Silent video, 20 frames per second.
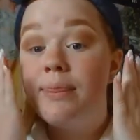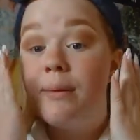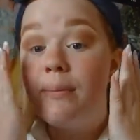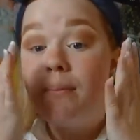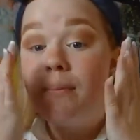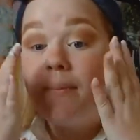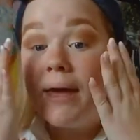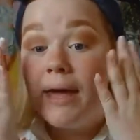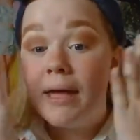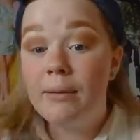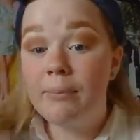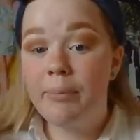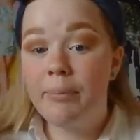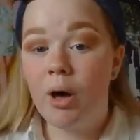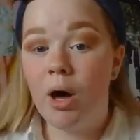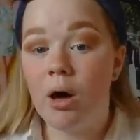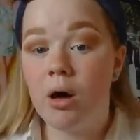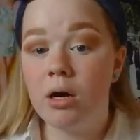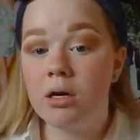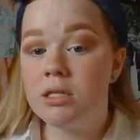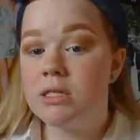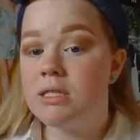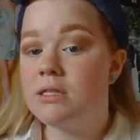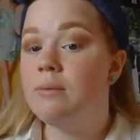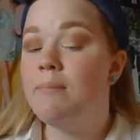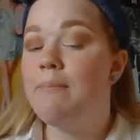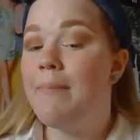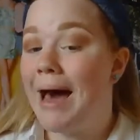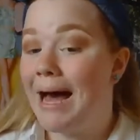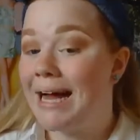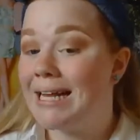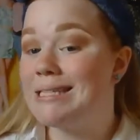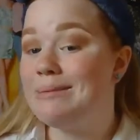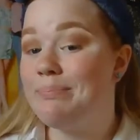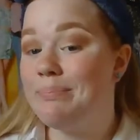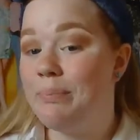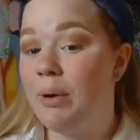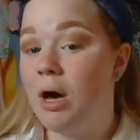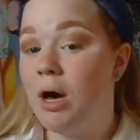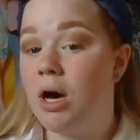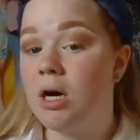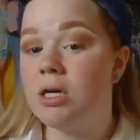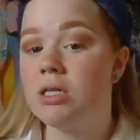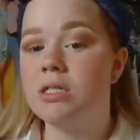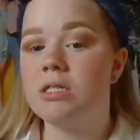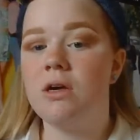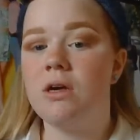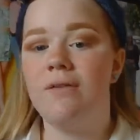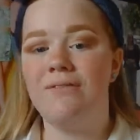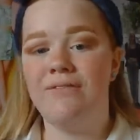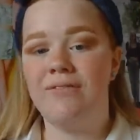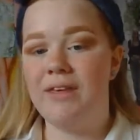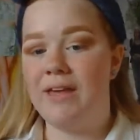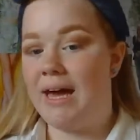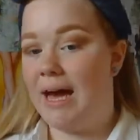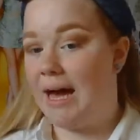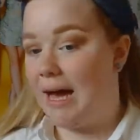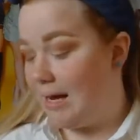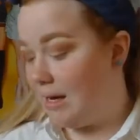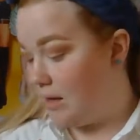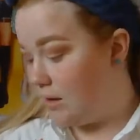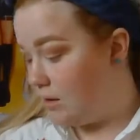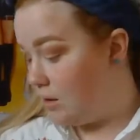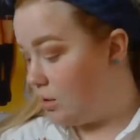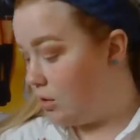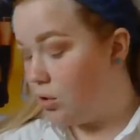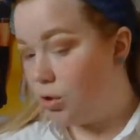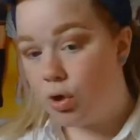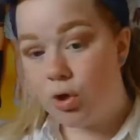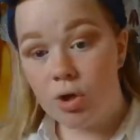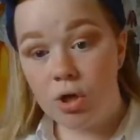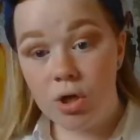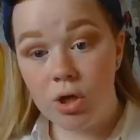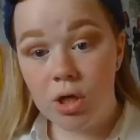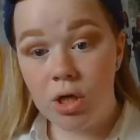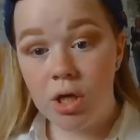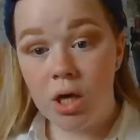main part, the matte parts of the eye look.